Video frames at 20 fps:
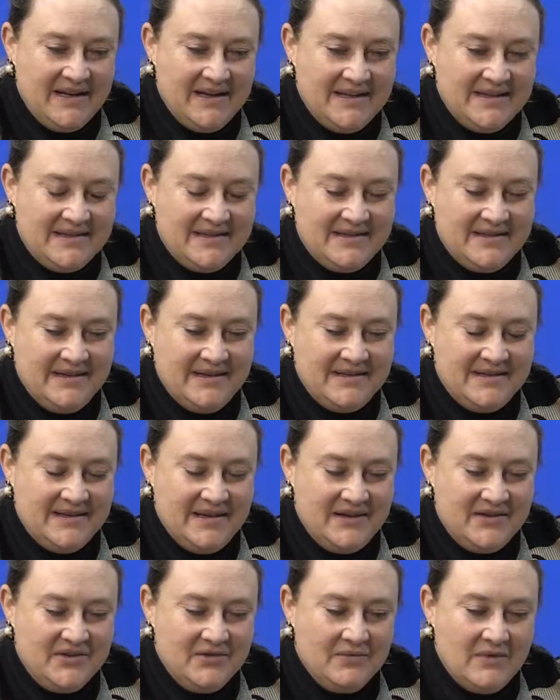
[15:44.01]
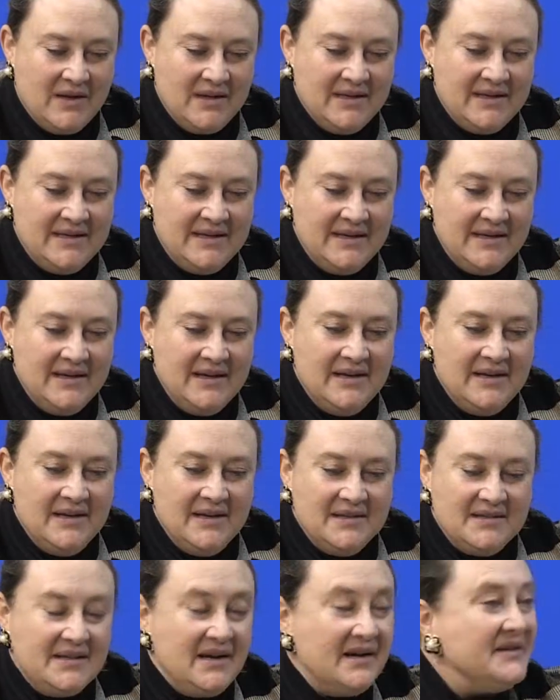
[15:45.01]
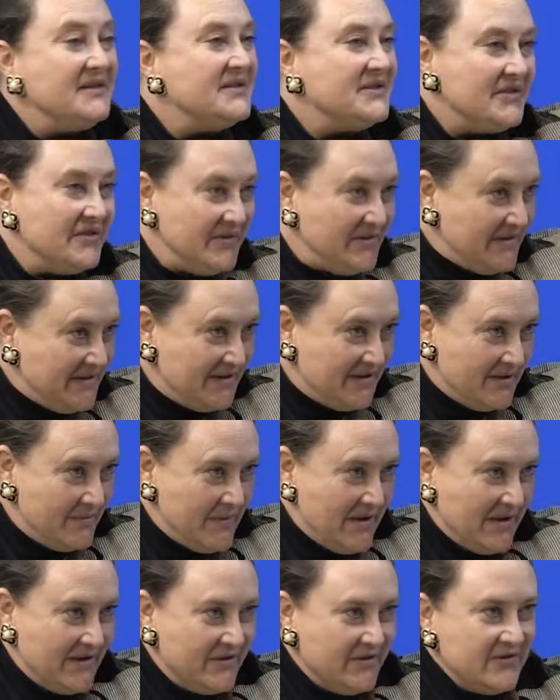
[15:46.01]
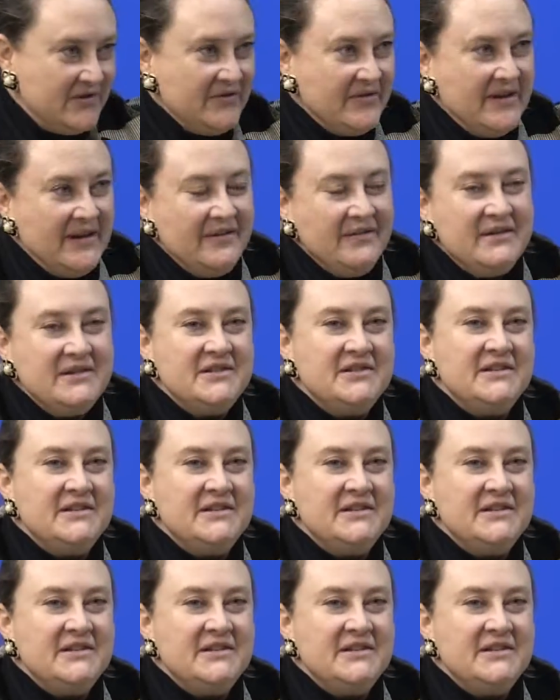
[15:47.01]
it's in Center Rutland, and Donna Stearns is the manager there, and